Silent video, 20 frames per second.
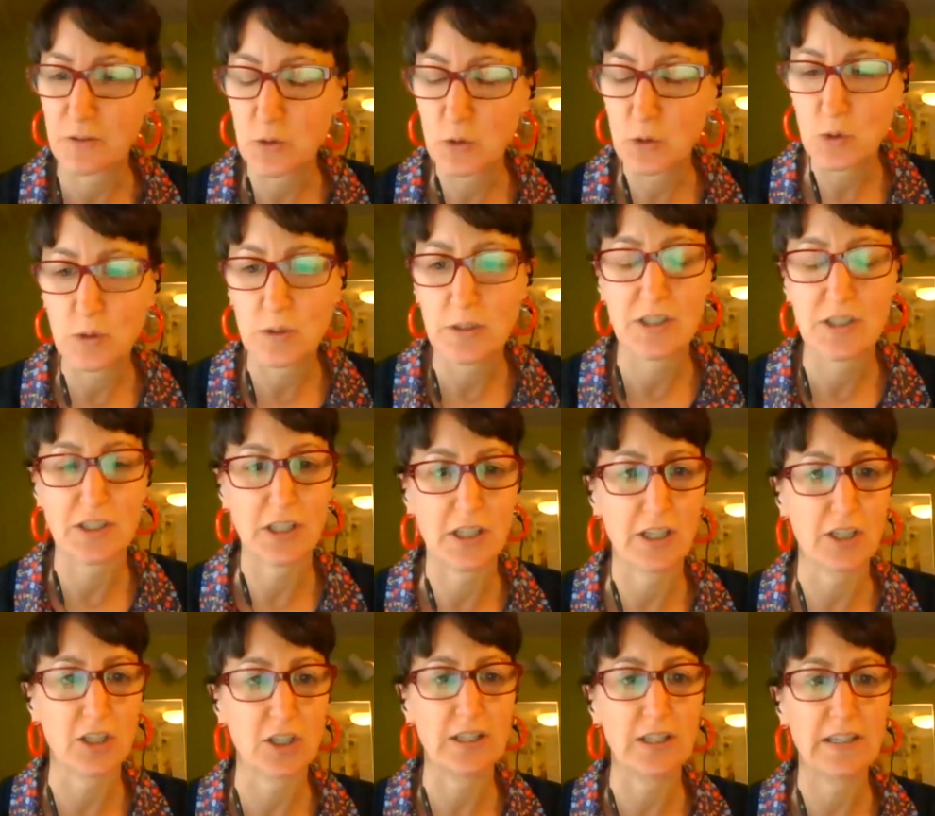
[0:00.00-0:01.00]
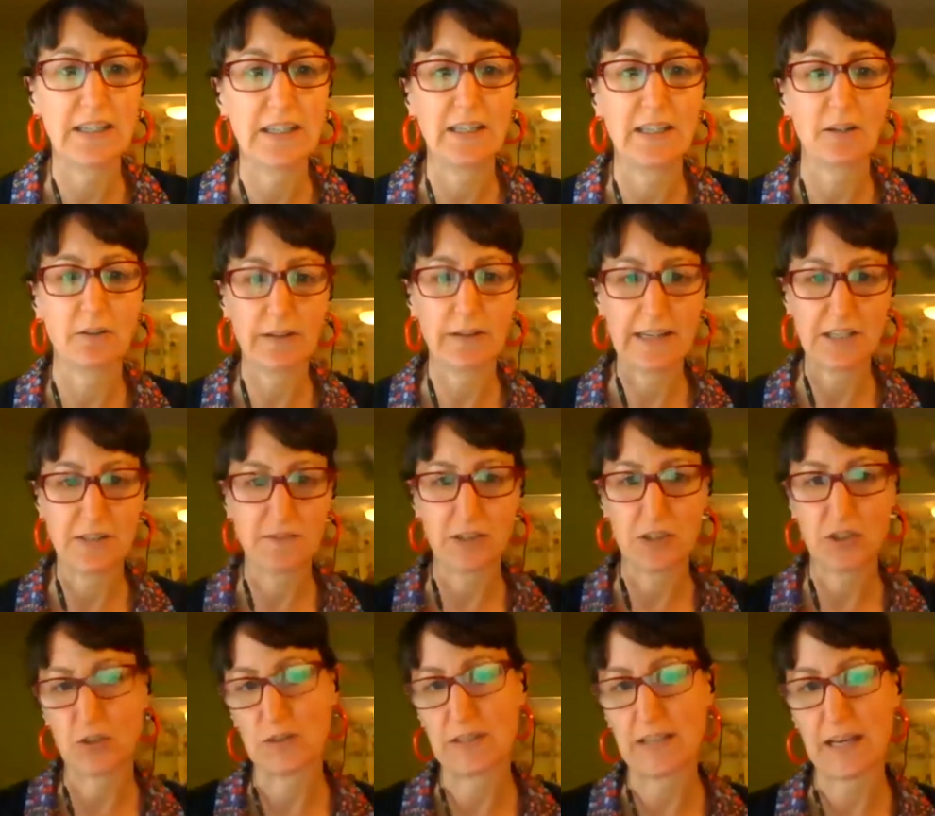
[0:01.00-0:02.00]
food, security, a range of
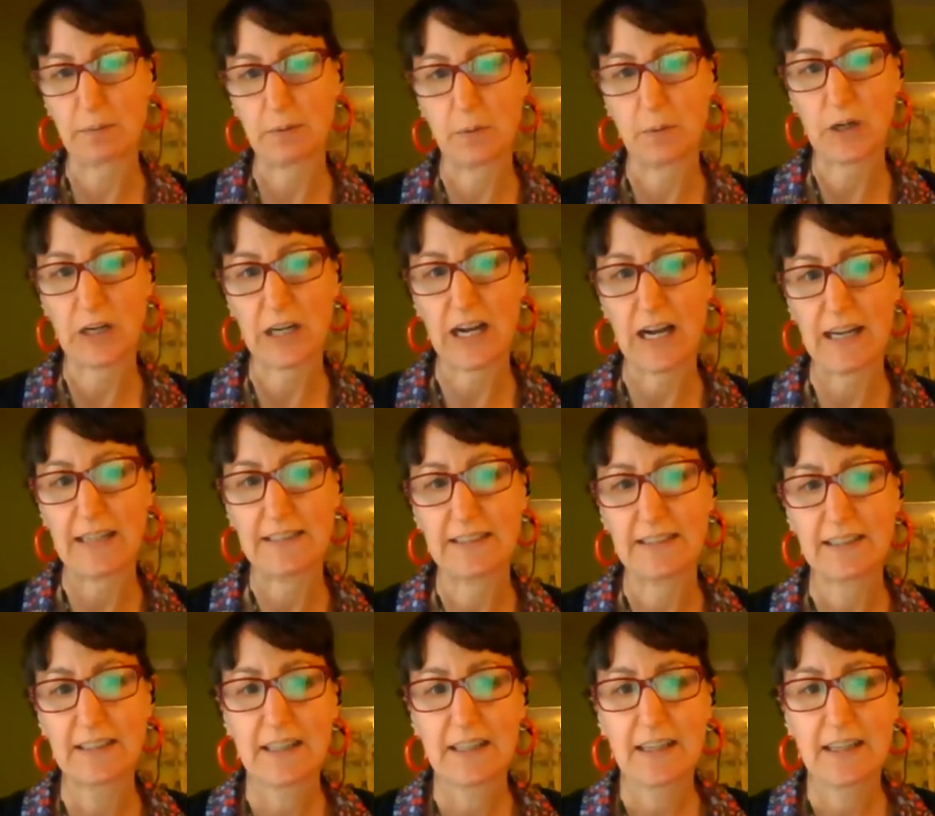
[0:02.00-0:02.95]
issues that we work on.